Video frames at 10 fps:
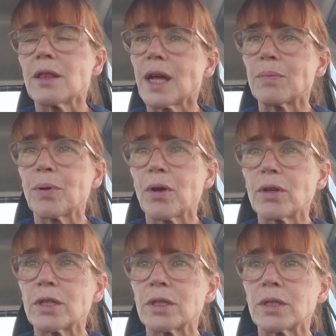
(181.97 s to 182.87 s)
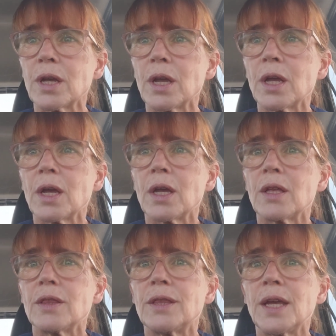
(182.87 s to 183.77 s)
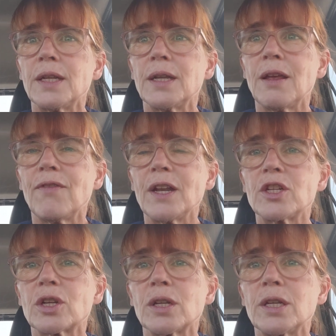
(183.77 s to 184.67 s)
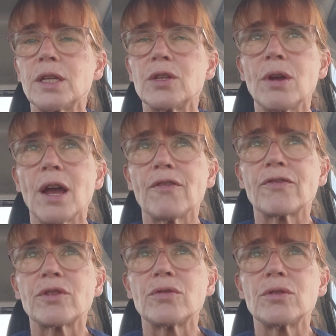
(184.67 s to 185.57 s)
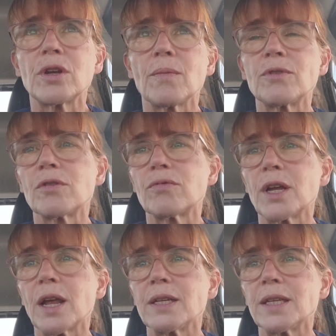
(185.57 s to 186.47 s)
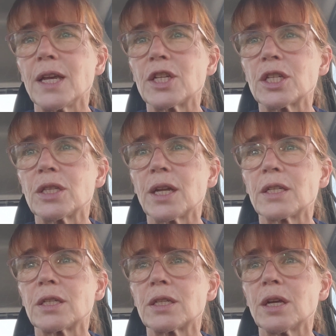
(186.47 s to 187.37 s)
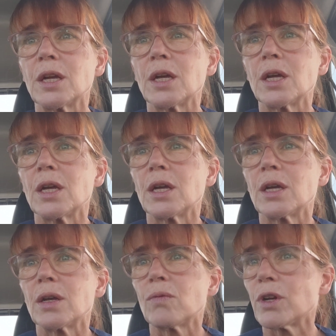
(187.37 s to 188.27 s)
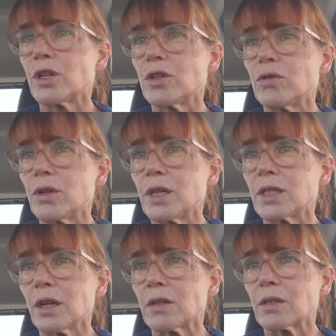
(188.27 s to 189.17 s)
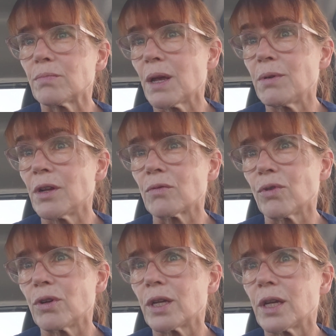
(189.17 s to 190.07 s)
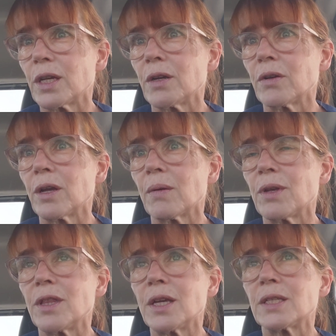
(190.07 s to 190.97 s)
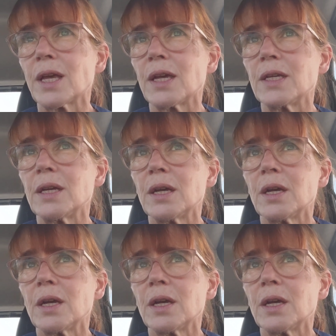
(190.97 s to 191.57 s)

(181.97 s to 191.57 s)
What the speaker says: that person, then eventually you have to come to the realization that what you're doing is maybe not working. I mean, they say